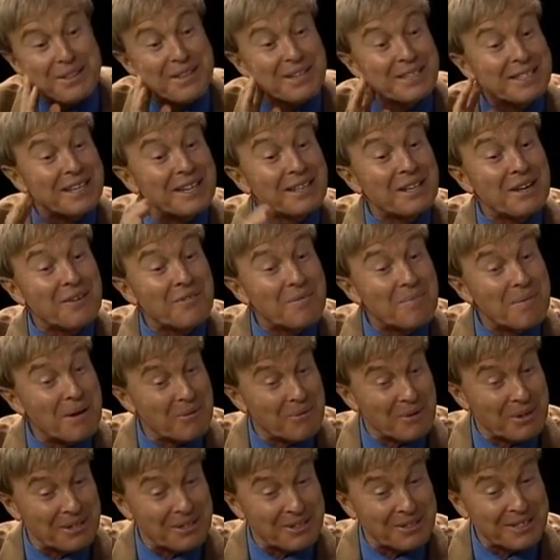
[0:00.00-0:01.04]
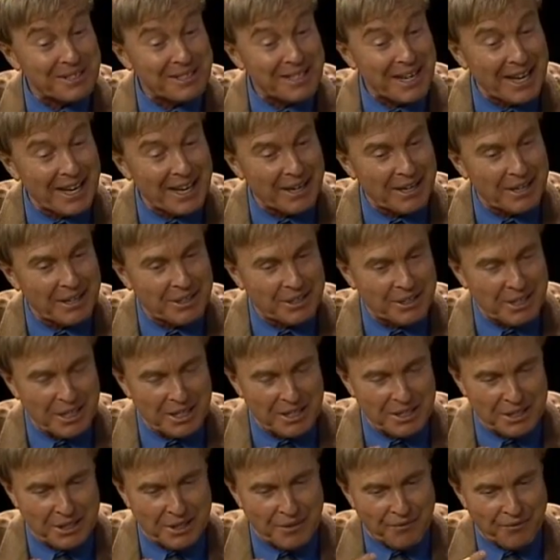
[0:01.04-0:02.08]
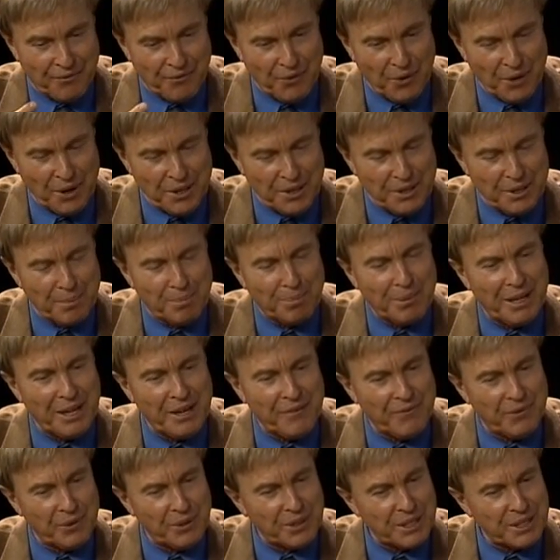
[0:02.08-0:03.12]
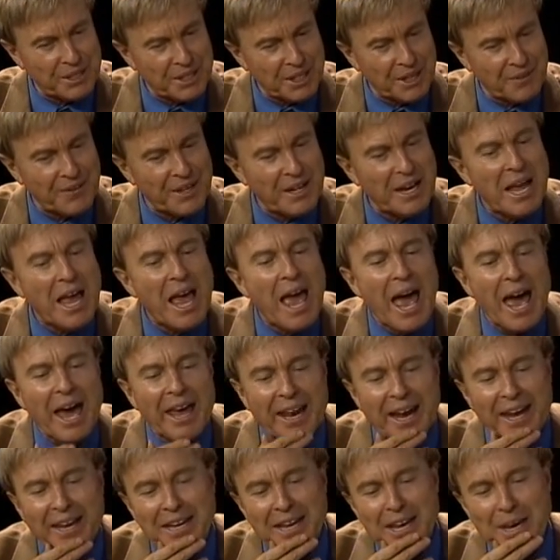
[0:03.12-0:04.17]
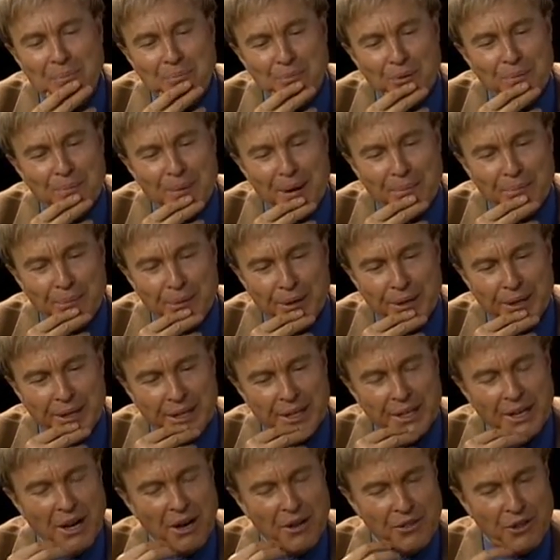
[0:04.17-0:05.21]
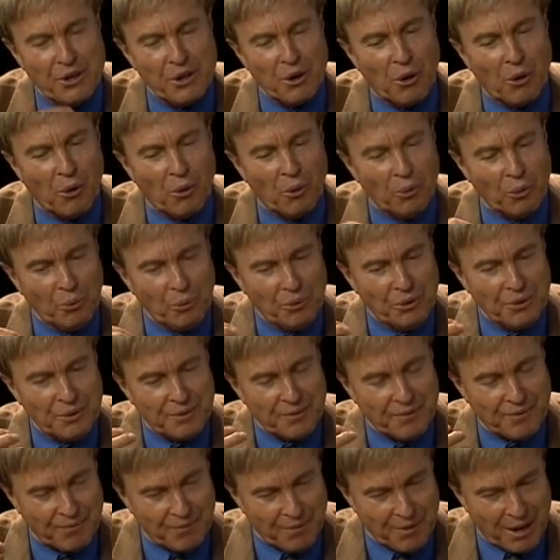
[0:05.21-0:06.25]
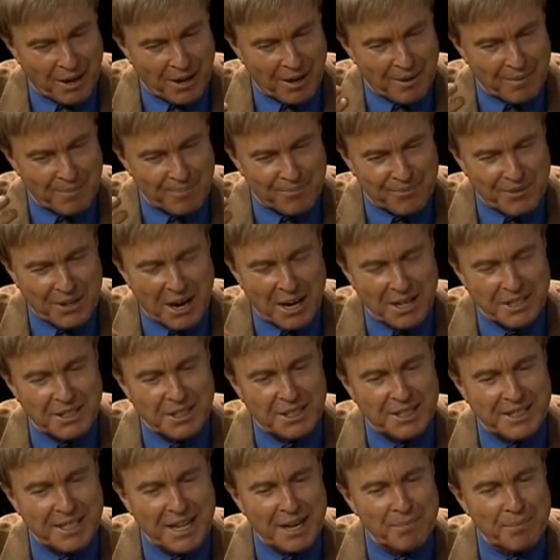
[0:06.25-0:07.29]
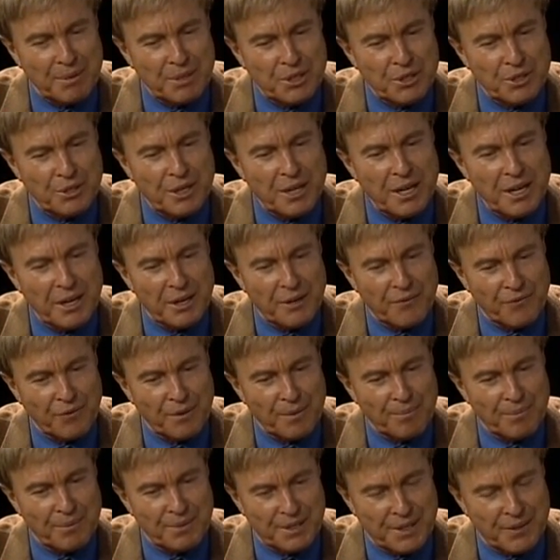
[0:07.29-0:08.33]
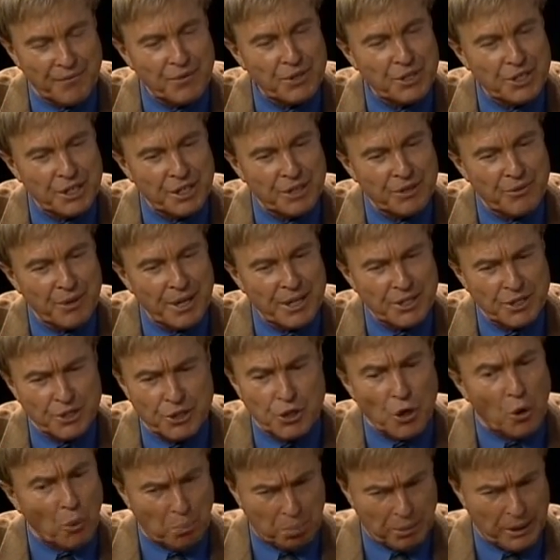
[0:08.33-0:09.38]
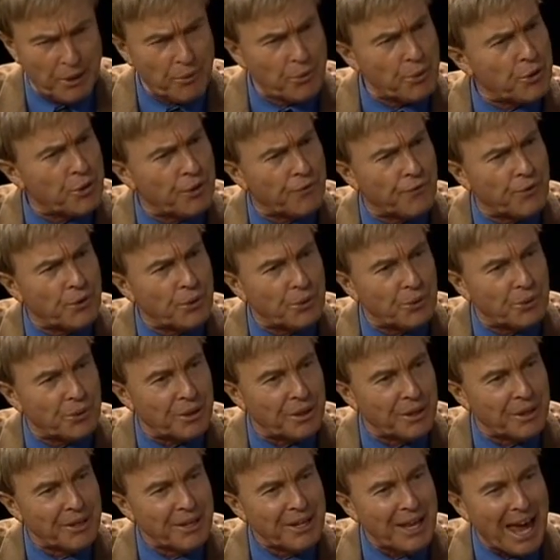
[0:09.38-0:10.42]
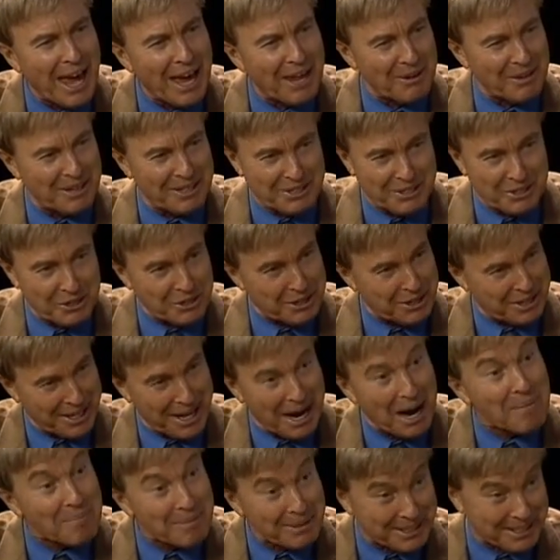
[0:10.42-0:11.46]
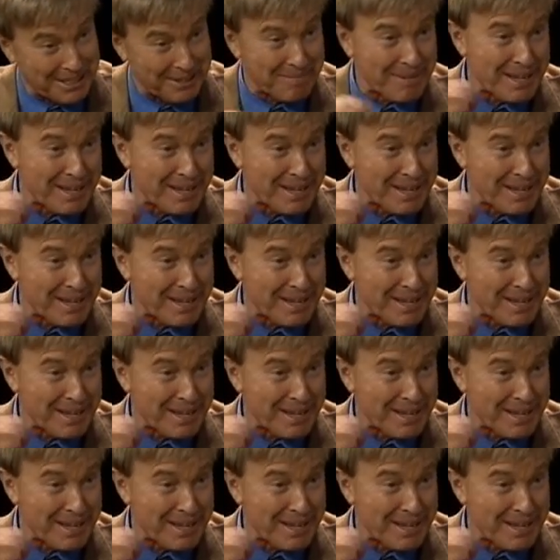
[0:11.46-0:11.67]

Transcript: the things I love about what you're saying is the fun, the playfulness of it. And I keep remembering the old kinds of statements you'd hear from different generations. Don't play with your food. Yeah. And it's just the opposite.